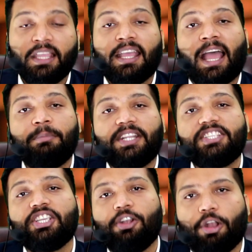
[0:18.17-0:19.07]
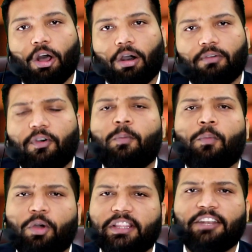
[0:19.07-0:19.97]
I'm teaching law for
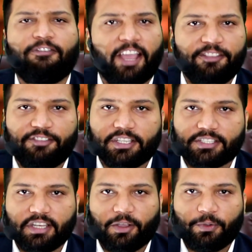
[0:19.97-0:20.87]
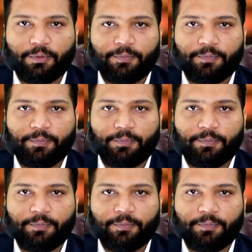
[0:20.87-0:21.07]
more than 5 years now,